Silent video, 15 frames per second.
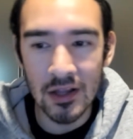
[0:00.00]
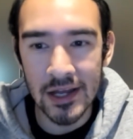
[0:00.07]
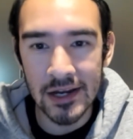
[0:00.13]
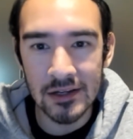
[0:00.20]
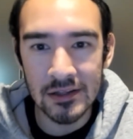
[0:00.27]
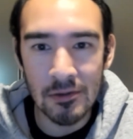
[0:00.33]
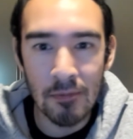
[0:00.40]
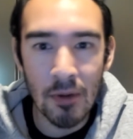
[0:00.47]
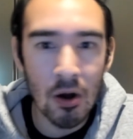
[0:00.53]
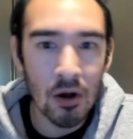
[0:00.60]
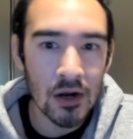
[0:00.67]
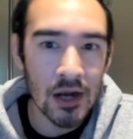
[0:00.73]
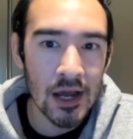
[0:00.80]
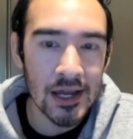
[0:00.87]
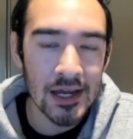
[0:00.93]
like the
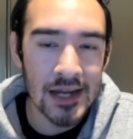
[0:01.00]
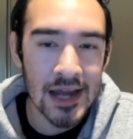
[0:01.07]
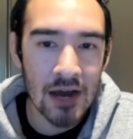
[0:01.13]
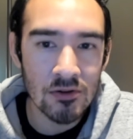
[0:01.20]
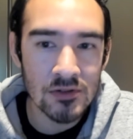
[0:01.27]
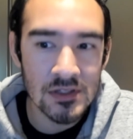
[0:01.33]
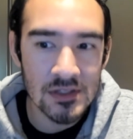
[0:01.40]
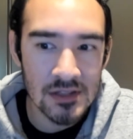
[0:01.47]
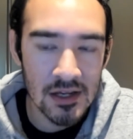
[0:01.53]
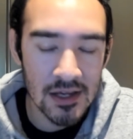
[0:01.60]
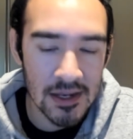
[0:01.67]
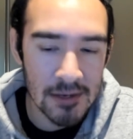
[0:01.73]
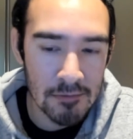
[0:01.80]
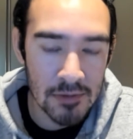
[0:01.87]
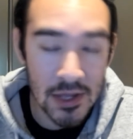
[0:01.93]
ball got announced
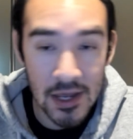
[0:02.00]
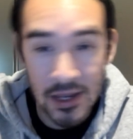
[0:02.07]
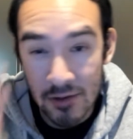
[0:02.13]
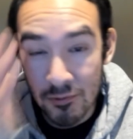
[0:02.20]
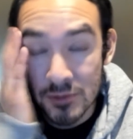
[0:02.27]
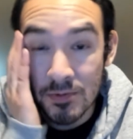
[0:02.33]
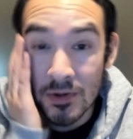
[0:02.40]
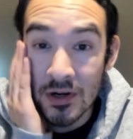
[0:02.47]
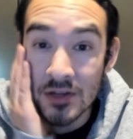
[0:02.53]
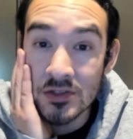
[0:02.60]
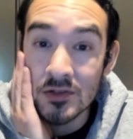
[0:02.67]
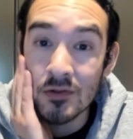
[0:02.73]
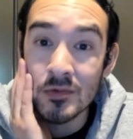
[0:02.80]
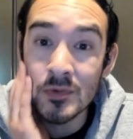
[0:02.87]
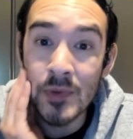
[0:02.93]
and that it was put on
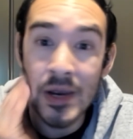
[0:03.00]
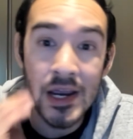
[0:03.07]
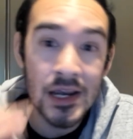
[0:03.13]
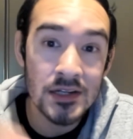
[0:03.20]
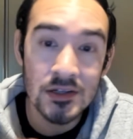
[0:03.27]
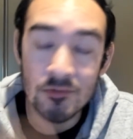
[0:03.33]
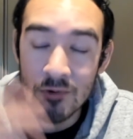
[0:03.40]
Storm's page,